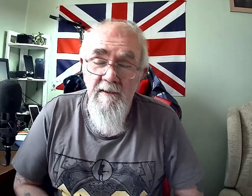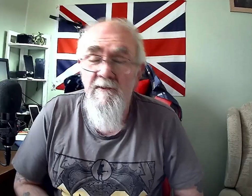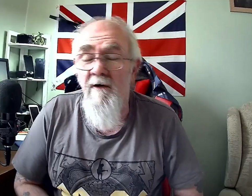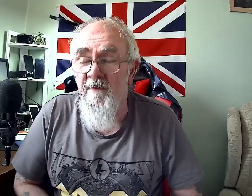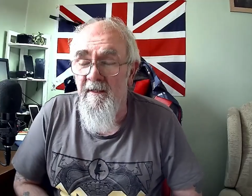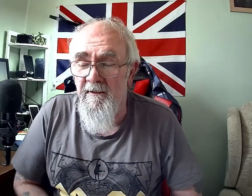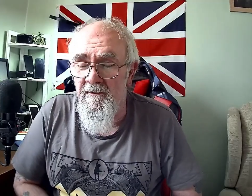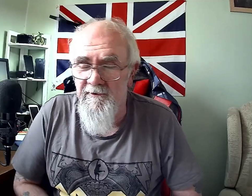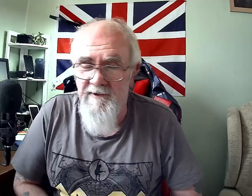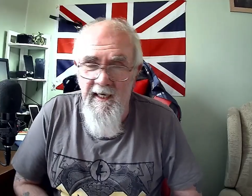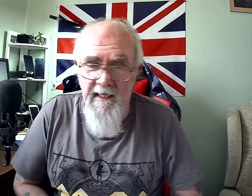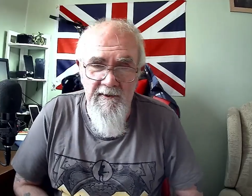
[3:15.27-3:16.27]
come in and
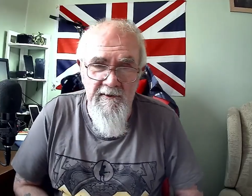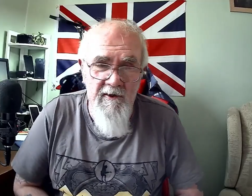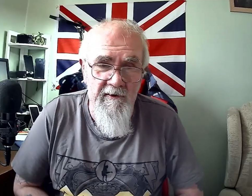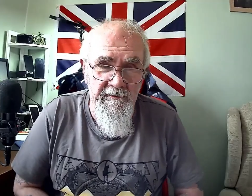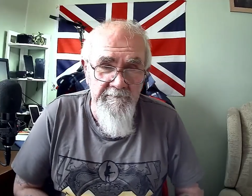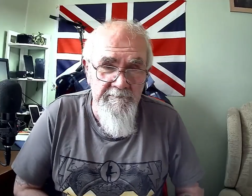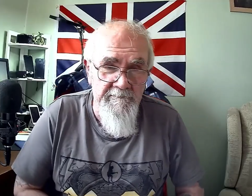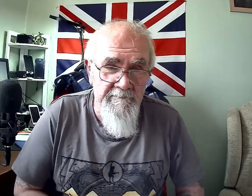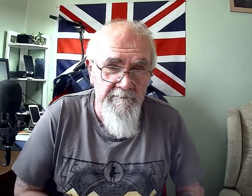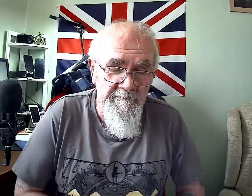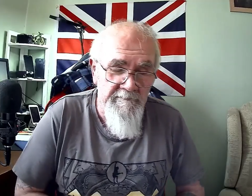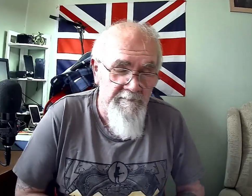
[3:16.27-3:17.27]
attack the guy.
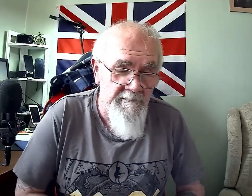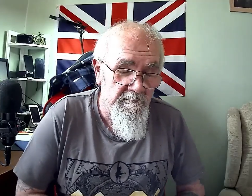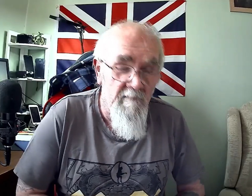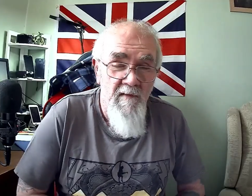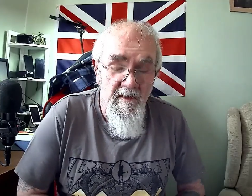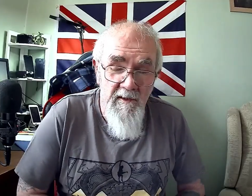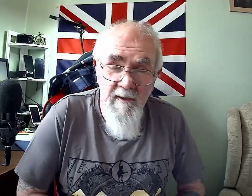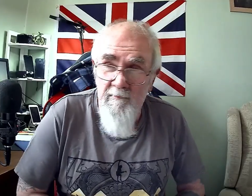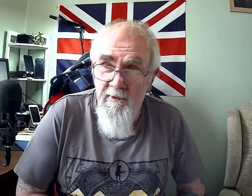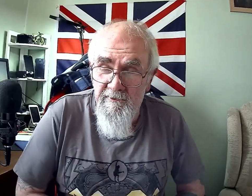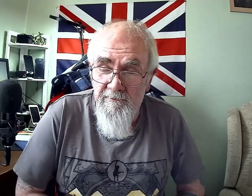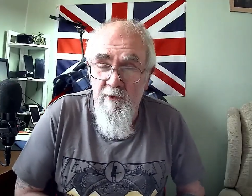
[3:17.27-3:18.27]
At
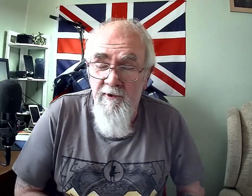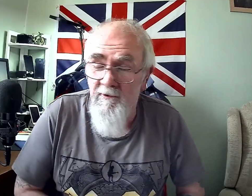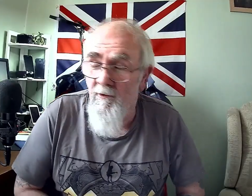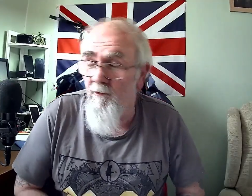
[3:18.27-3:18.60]
which point, all